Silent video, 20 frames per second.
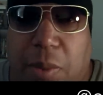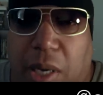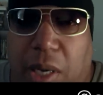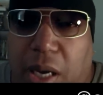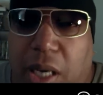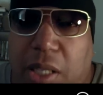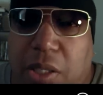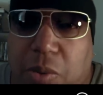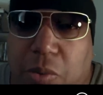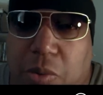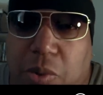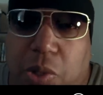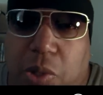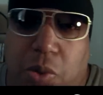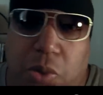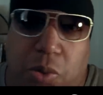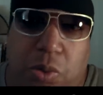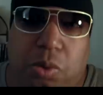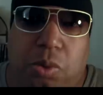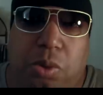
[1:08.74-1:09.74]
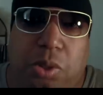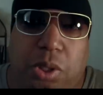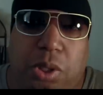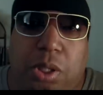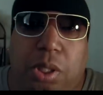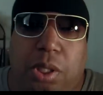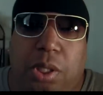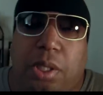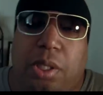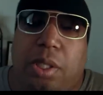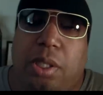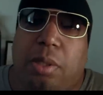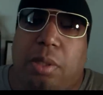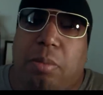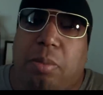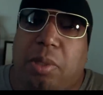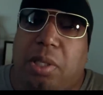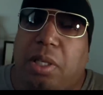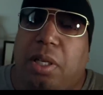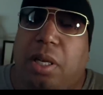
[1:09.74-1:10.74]
with a lot of you dudes.
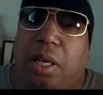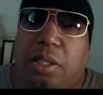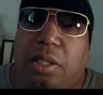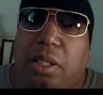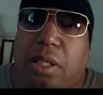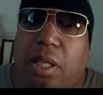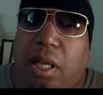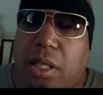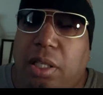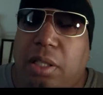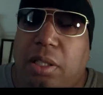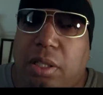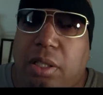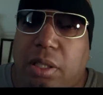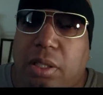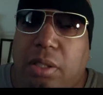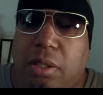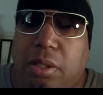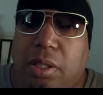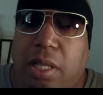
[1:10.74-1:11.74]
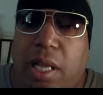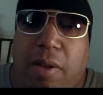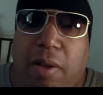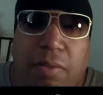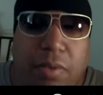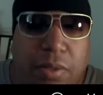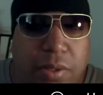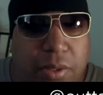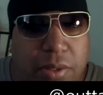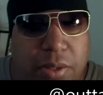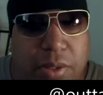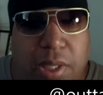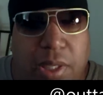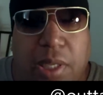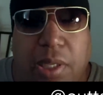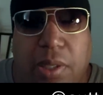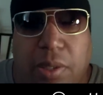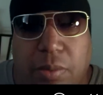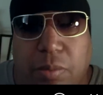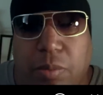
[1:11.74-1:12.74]
Because a lot of you dudes
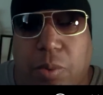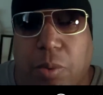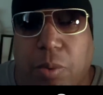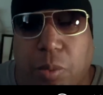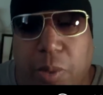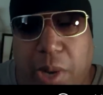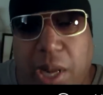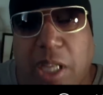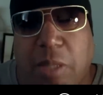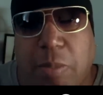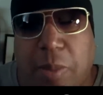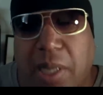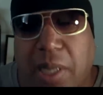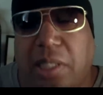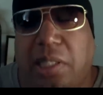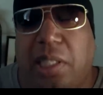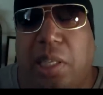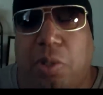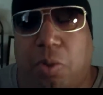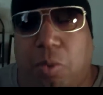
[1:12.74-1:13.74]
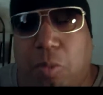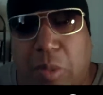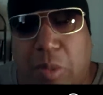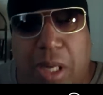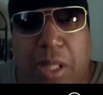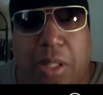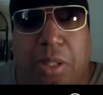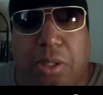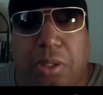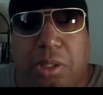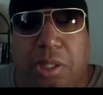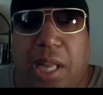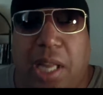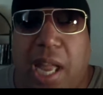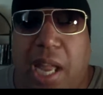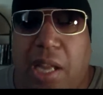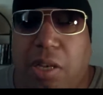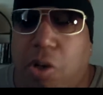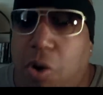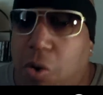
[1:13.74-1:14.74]
were raised by single mothers and
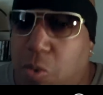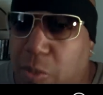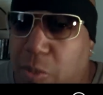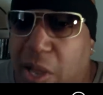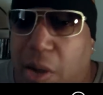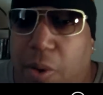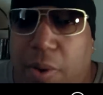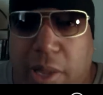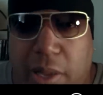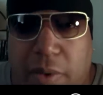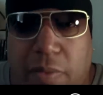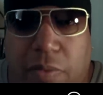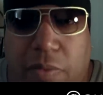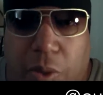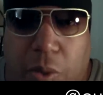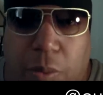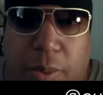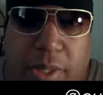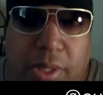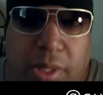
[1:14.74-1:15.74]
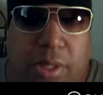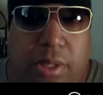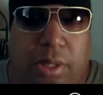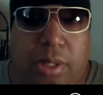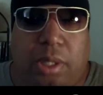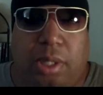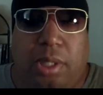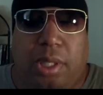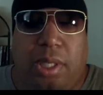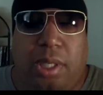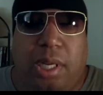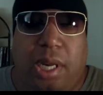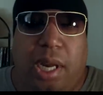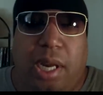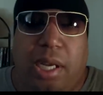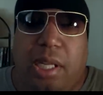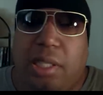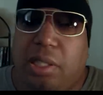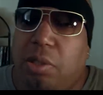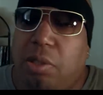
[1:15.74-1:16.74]
had no male influence.
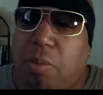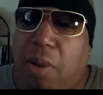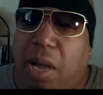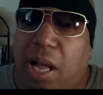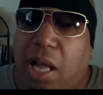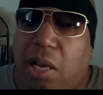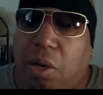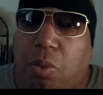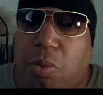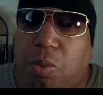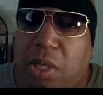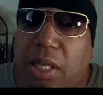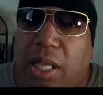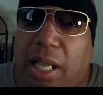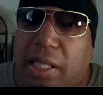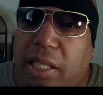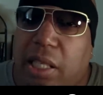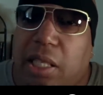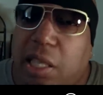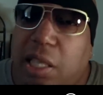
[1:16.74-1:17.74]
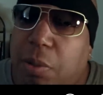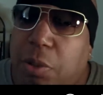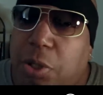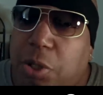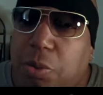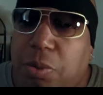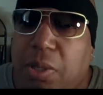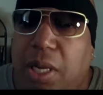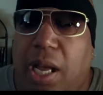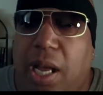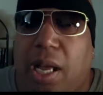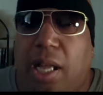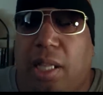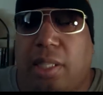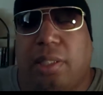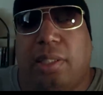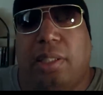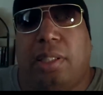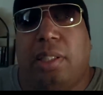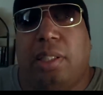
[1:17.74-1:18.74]
And this is why I don't really like to deal with you
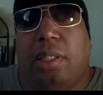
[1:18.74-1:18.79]
guys.